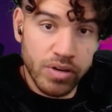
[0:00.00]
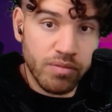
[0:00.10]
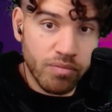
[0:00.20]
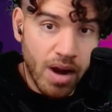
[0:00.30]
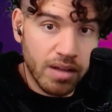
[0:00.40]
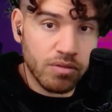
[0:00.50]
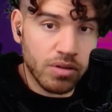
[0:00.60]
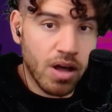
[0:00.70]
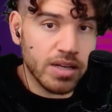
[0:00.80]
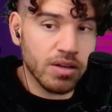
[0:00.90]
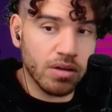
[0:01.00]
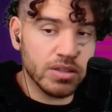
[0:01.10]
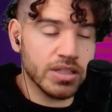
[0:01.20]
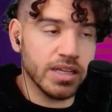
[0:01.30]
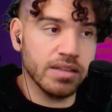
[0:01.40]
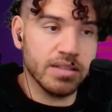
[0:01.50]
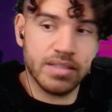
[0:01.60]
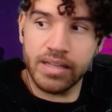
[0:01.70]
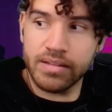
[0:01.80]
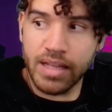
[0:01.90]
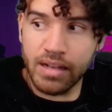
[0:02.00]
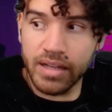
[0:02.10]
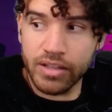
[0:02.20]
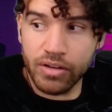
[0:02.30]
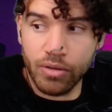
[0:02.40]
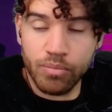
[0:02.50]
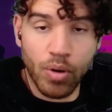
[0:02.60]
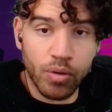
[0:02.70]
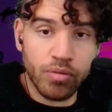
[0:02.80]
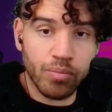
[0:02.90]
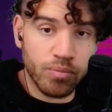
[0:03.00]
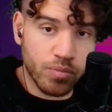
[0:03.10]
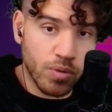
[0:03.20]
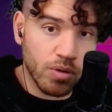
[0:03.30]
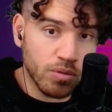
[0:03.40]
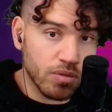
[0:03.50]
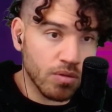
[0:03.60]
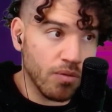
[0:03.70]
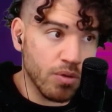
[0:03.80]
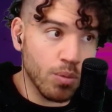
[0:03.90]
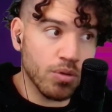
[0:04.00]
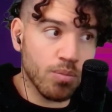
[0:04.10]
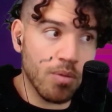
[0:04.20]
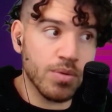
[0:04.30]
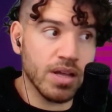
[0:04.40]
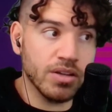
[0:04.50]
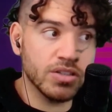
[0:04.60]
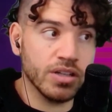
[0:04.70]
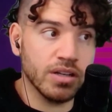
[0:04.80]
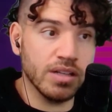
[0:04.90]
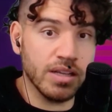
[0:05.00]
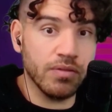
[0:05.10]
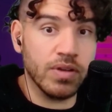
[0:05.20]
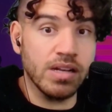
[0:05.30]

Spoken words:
radical ideology in the sense that, like, you know, most of the world's population live in a